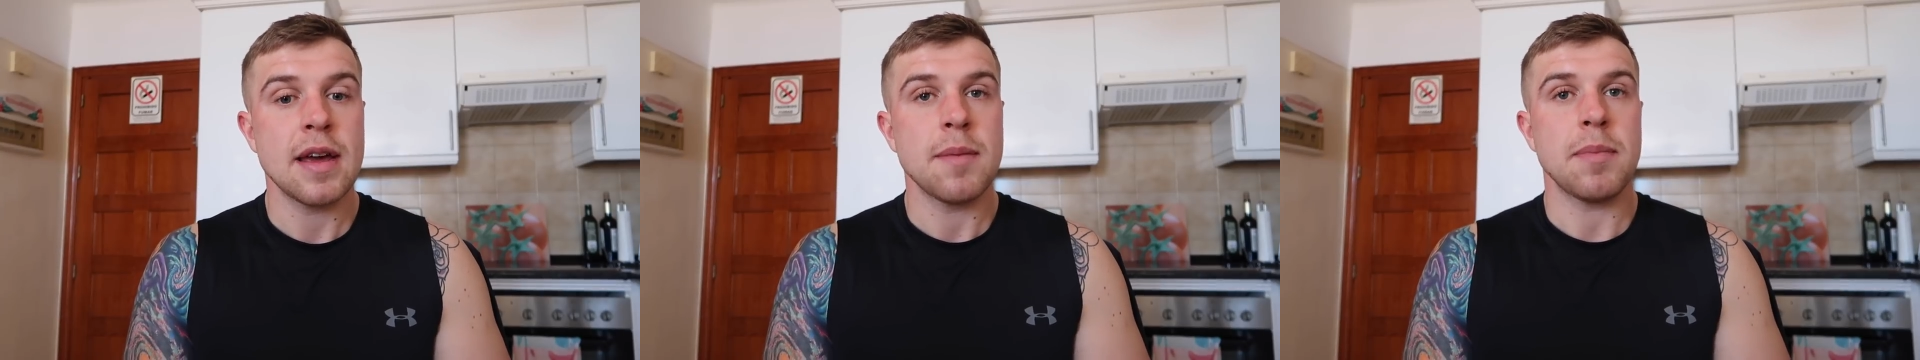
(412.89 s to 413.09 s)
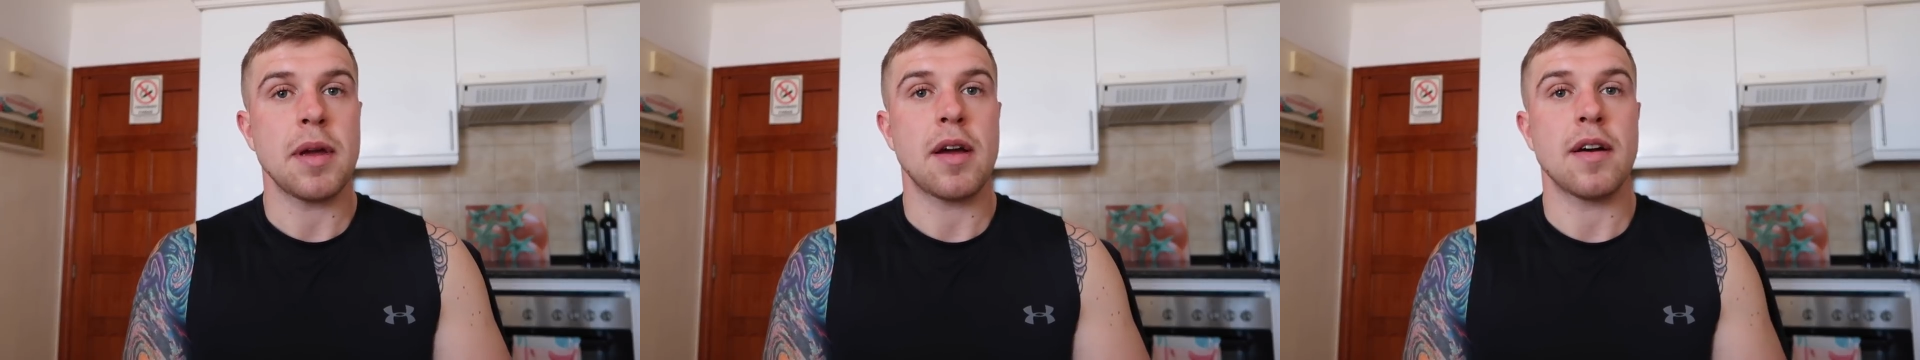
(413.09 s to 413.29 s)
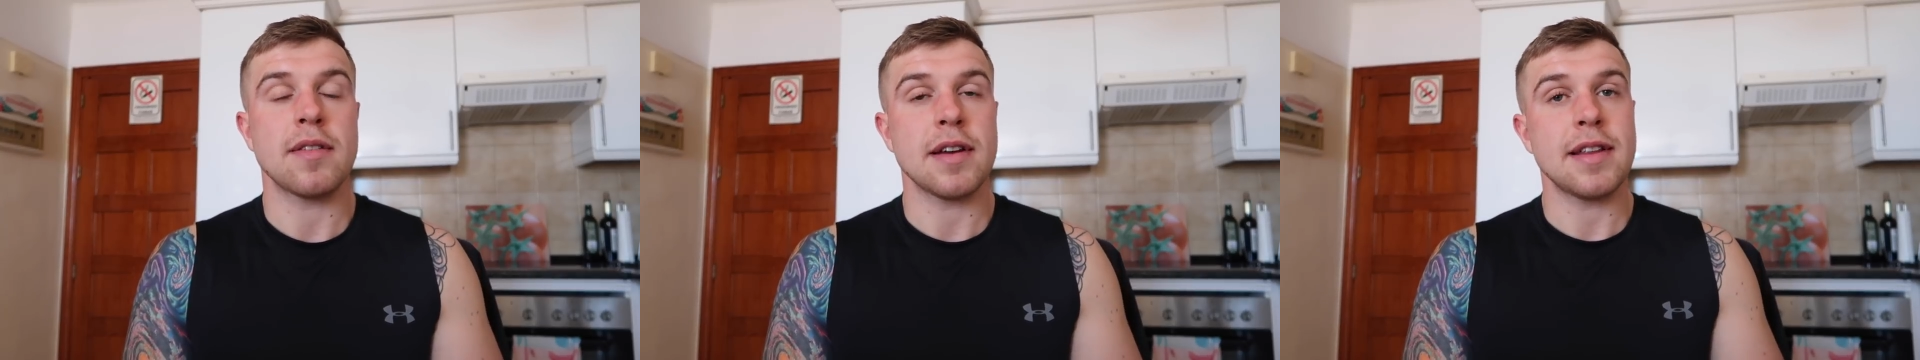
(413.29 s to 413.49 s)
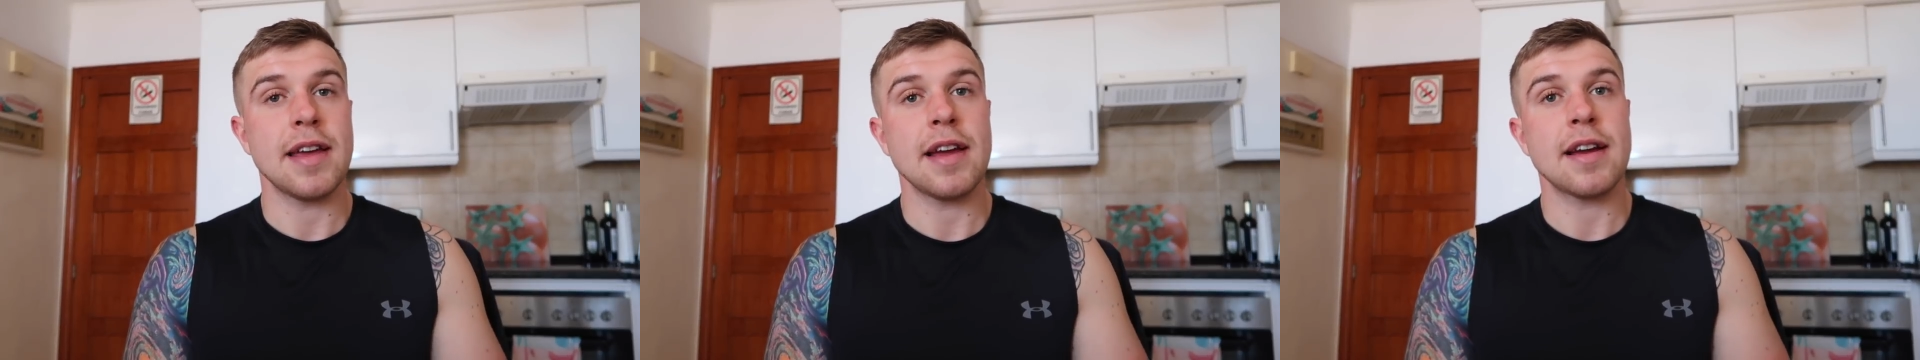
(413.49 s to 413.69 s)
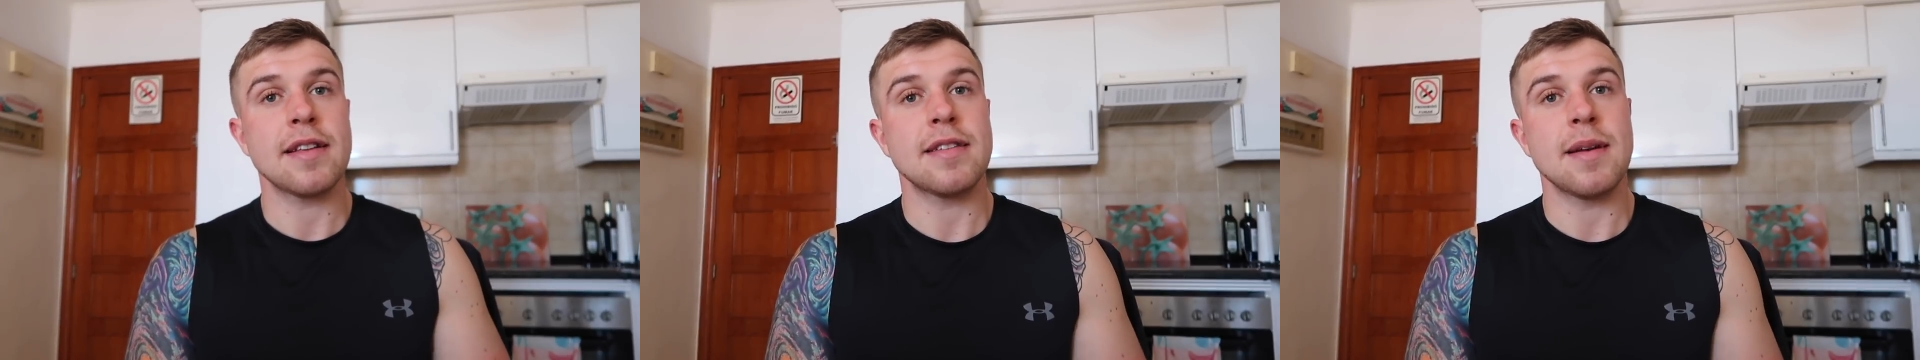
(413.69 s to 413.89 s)
because I
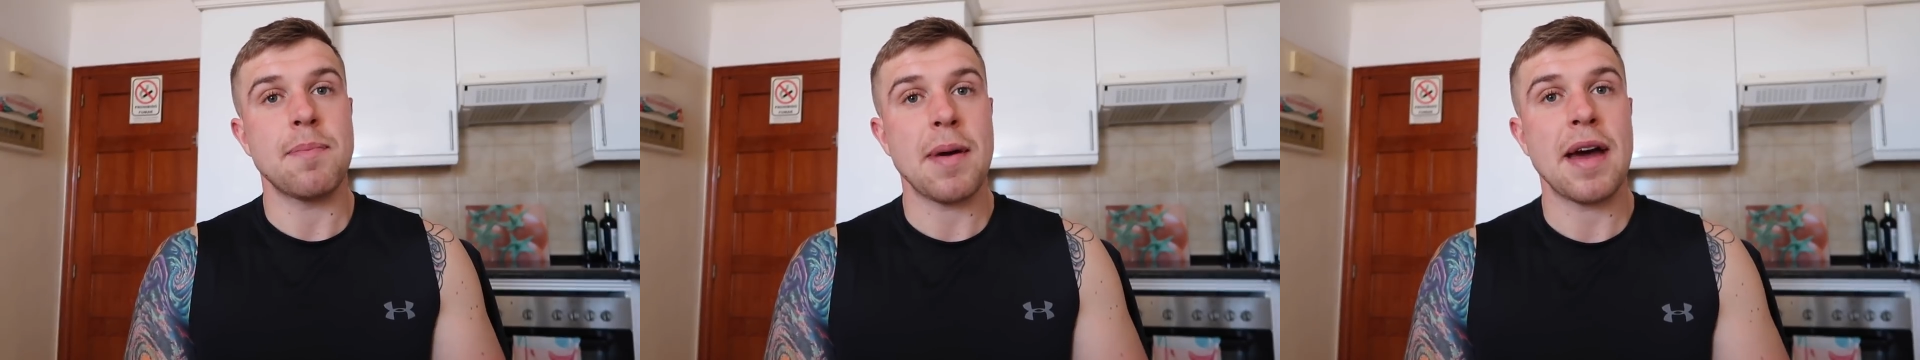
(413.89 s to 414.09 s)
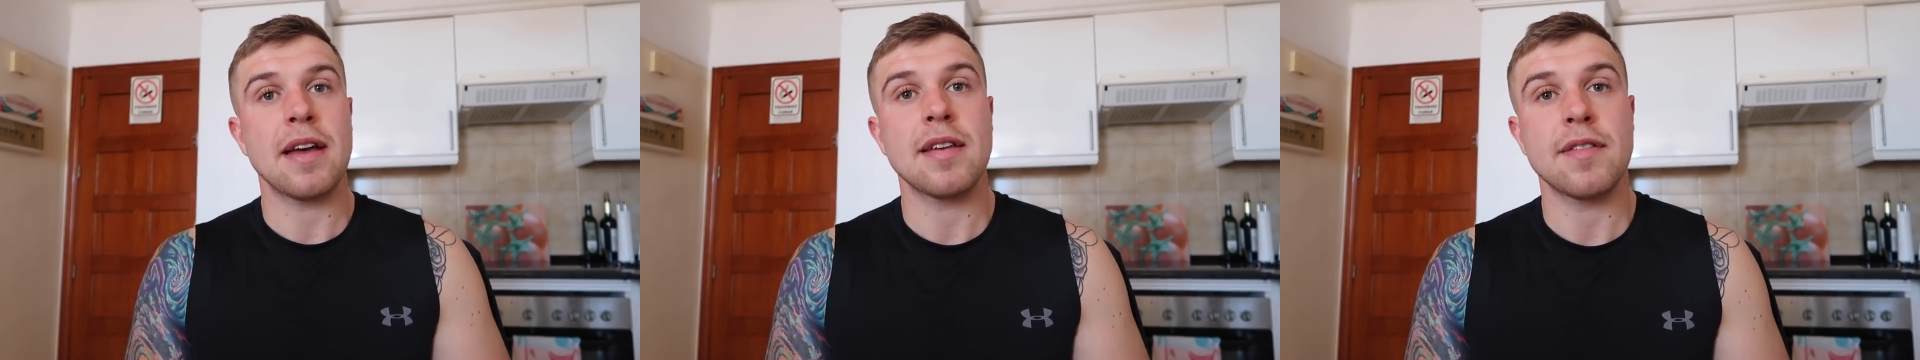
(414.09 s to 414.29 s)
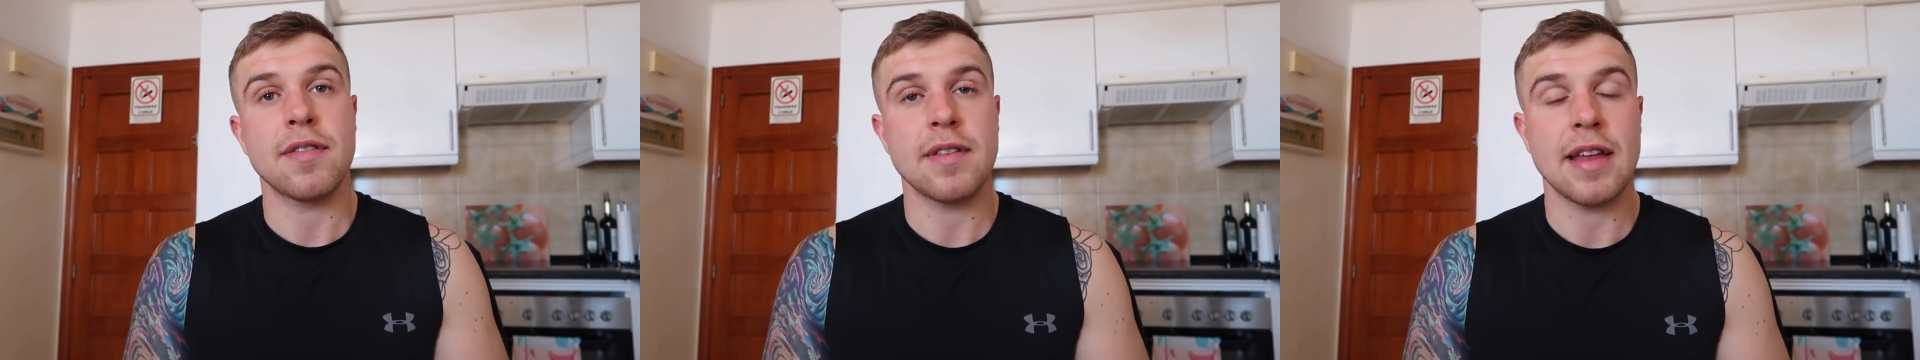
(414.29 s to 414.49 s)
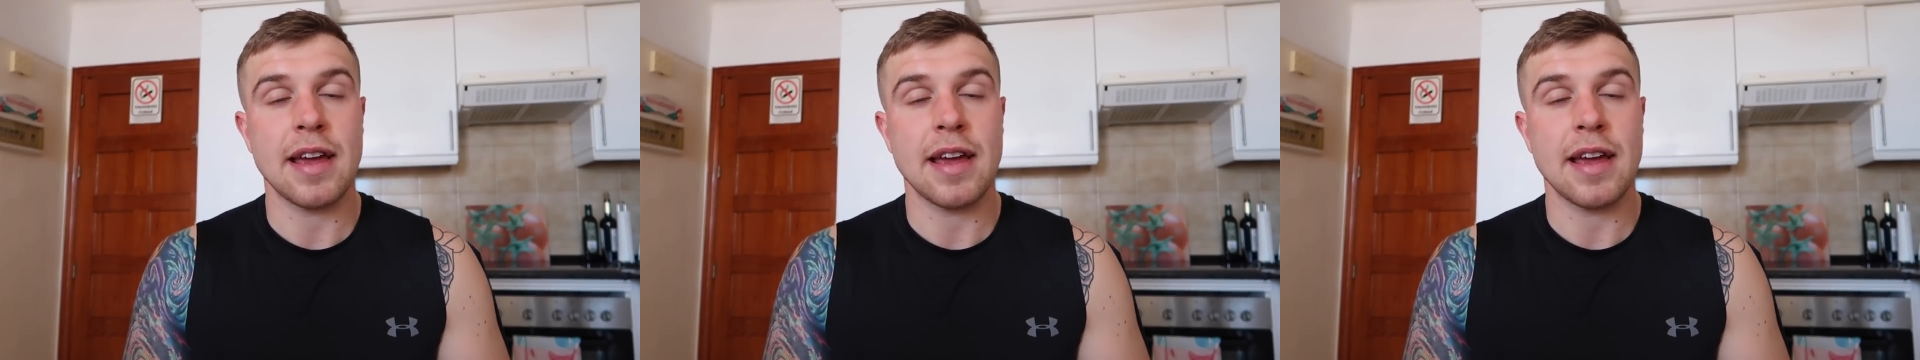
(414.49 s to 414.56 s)
think it's the best